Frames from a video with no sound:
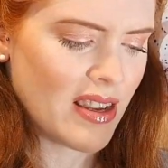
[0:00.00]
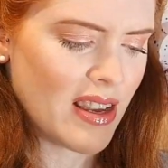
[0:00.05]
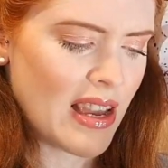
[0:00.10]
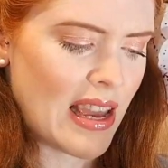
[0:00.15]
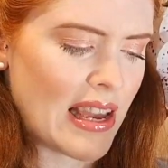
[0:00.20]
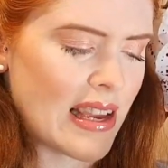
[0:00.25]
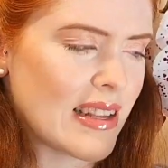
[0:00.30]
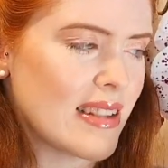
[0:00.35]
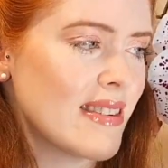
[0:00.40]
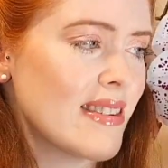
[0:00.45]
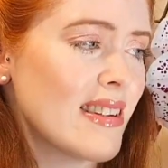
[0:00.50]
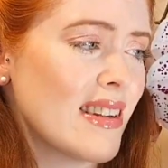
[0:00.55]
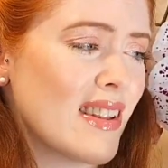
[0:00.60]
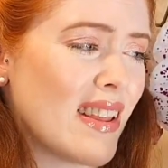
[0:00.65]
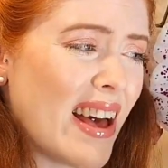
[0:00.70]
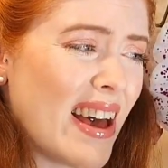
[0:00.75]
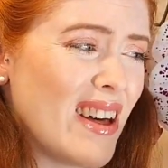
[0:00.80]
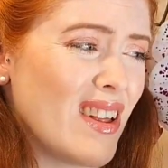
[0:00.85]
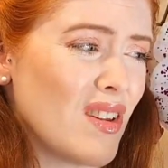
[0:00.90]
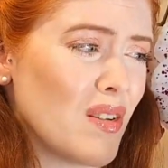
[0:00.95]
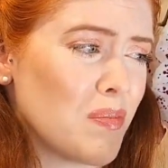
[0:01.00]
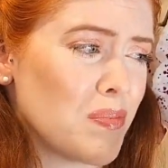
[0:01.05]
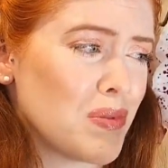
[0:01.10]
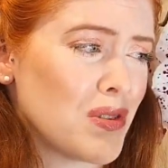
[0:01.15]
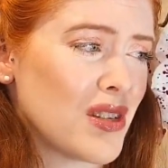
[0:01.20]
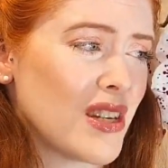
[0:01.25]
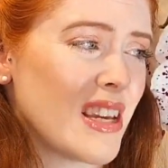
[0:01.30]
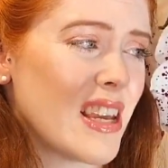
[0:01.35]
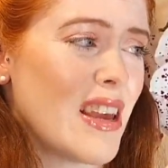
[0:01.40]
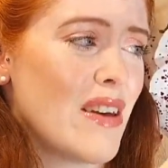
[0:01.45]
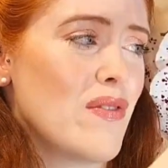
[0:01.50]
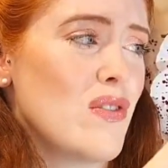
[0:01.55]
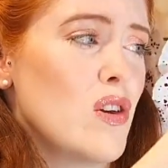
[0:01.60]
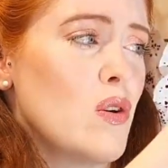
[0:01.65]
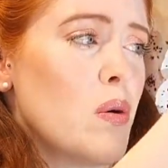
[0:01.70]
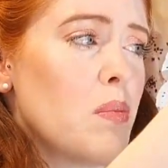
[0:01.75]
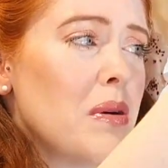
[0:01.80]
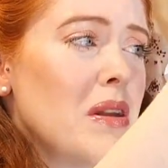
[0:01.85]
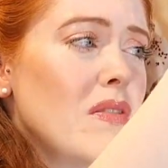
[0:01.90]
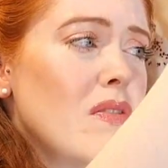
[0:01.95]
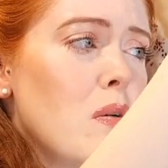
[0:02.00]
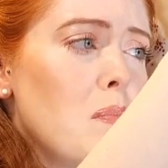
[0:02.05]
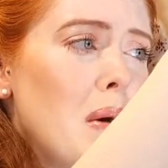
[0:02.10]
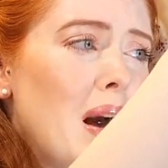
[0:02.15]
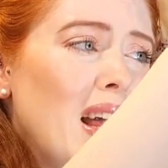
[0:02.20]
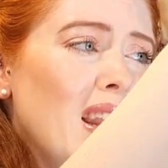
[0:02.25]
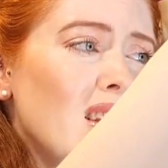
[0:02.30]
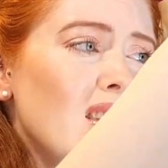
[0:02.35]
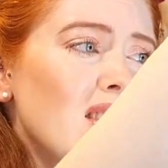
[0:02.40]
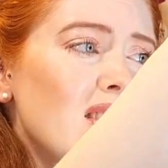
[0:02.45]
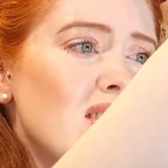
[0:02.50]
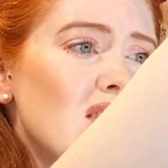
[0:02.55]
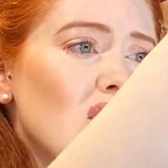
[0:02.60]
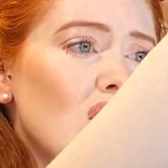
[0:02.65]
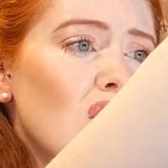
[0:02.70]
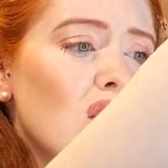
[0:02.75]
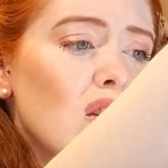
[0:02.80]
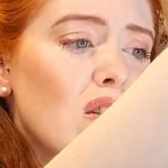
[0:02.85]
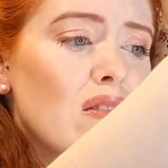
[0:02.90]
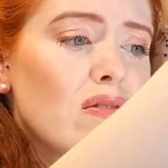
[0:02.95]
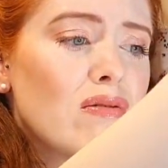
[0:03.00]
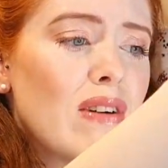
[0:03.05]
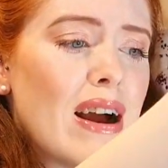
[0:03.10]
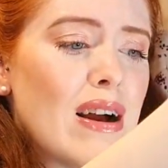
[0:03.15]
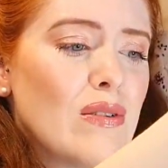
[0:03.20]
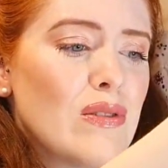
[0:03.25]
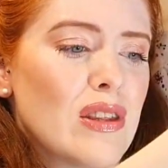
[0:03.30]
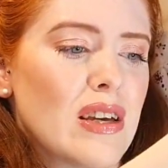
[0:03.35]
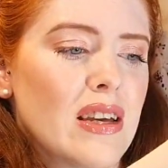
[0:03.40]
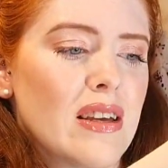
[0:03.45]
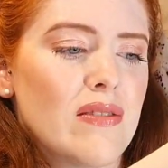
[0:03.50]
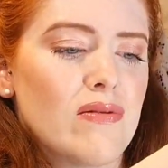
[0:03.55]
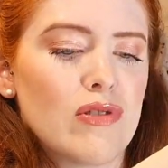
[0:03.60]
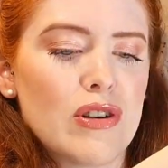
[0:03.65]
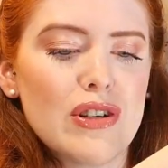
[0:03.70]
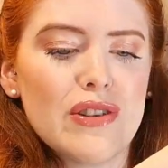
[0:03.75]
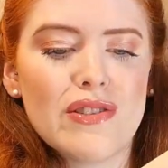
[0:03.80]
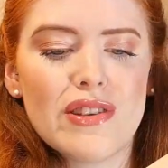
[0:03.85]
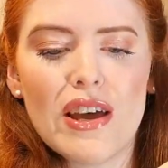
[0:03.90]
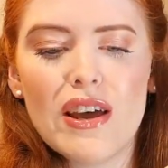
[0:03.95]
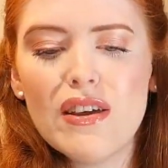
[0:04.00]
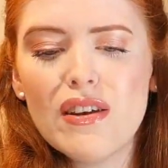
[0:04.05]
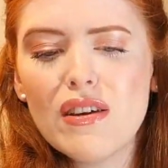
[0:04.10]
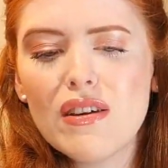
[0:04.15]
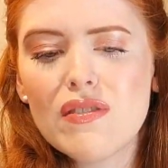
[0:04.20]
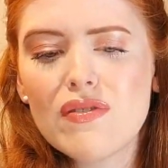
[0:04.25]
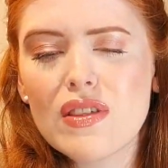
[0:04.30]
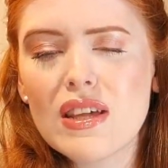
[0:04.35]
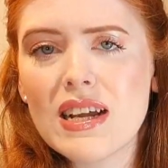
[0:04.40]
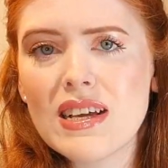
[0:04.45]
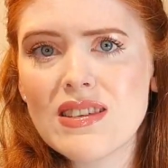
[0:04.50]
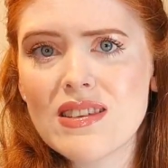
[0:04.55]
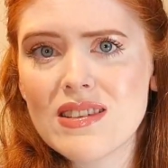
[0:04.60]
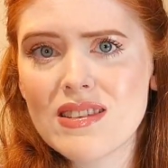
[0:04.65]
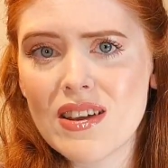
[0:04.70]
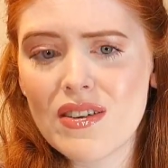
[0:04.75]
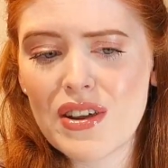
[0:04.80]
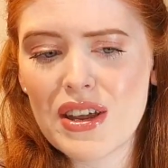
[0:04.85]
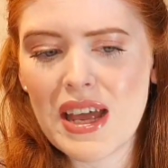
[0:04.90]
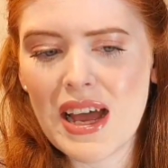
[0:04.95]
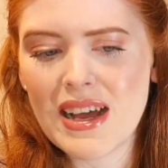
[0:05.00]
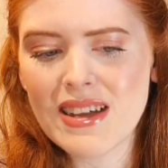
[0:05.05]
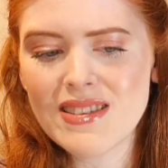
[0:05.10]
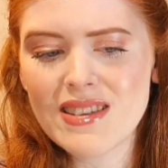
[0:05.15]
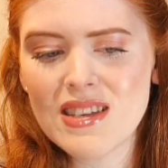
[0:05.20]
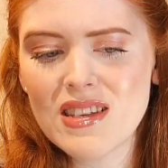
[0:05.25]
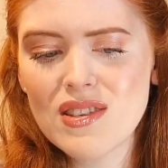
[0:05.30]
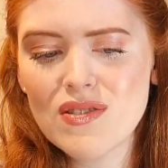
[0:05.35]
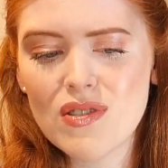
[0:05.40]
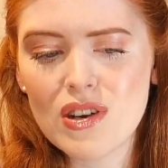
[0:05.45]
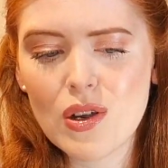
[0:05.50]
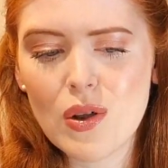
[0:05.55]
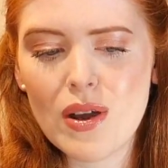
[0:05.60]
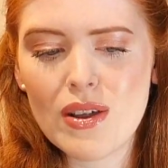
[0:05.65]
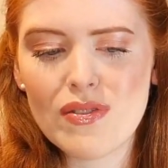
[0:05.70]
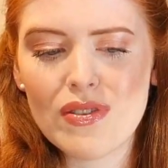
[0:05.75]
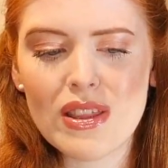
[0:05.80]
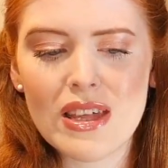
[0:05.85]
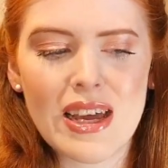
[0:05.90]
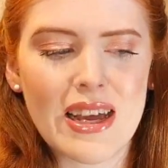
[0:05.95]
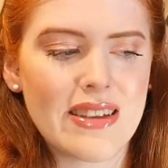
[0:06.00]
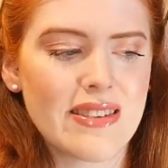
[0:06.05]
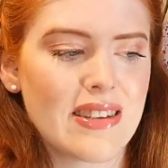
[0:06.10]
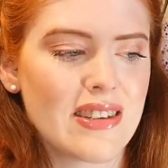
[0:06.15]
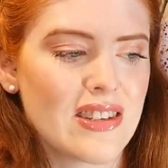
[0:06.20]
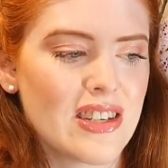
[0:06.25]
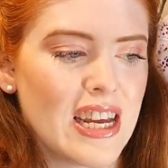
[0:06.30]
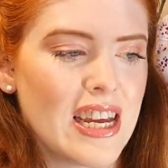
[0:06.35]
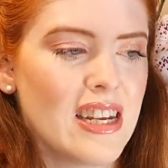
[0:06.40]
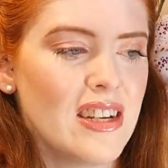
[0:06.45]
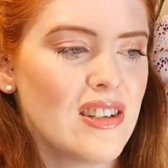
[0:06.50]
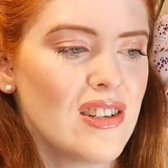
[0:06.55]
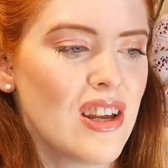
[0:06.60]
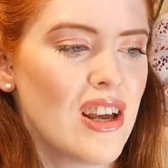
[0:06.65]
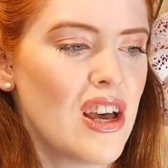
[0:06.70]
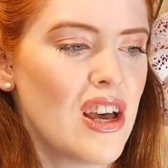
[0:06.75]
it can still help to give you a bit of a balance around the root zone of the necessary gases required for the gas exchange.